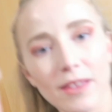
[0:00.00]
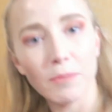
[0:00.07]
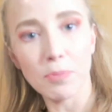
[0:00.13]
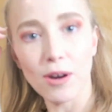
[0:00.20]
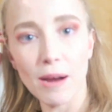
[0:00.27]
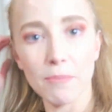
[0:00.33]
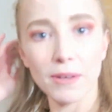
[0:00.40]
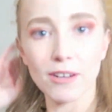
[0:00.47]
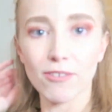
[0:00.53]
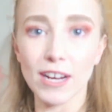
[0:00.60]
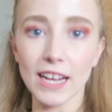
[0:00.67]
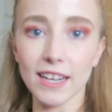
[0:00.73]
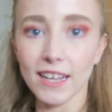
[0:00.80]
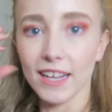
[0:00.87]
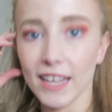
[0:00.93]
in the Premier
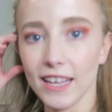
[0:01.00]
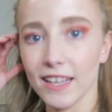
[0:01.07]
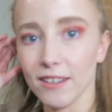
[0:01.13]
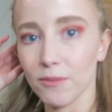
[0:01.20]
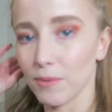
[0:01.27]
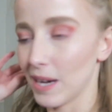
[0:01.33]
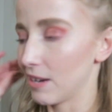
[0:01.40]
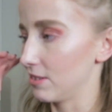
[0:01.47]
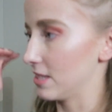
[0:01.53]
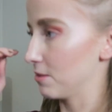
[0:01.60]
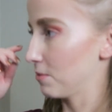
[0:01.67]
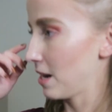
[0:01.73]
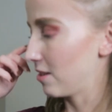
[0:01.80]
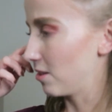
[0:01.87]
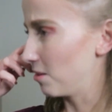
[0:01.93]
Inn in,
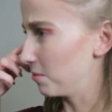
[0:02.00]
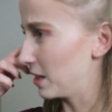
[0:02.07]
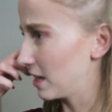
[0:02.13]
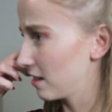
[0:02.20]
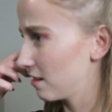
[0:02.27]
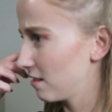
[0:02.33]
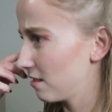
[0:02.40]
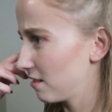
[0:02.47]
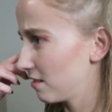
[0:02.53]
where are we?